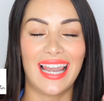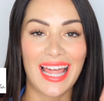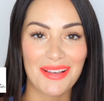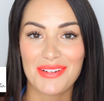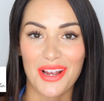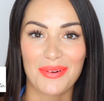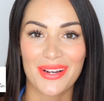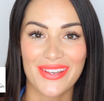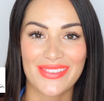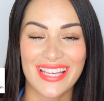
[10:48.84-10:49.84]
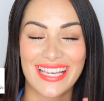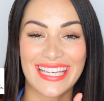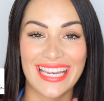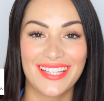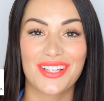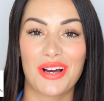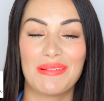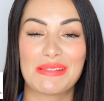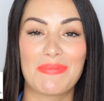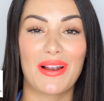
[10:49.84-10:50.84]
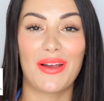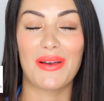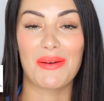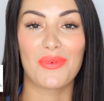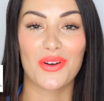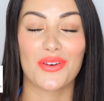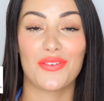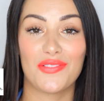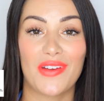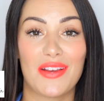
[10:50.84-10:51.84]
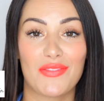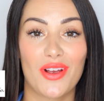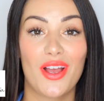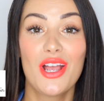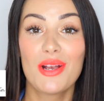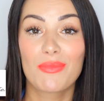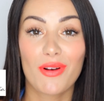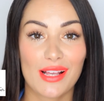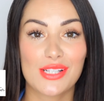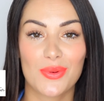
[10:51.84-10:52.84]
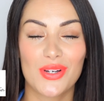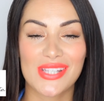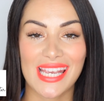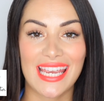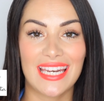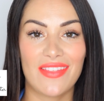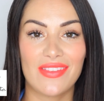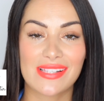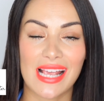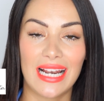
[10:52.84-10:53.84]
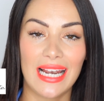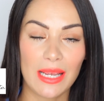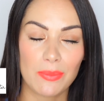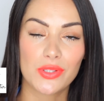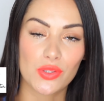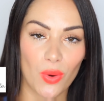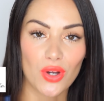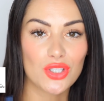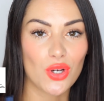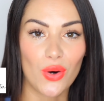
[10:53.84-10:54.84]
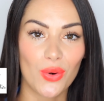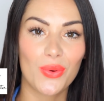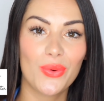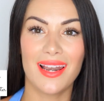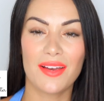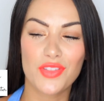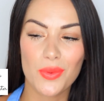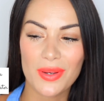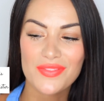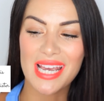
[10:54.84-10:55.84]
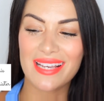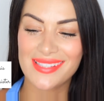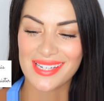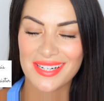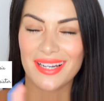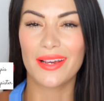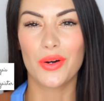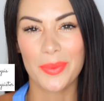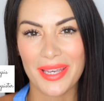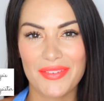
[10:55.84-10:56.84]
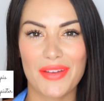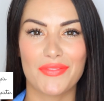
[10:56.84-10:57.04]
Let me know what you think in the comments below and what your favorite product was in this lip swatch haul. I love that we've tested a little bit of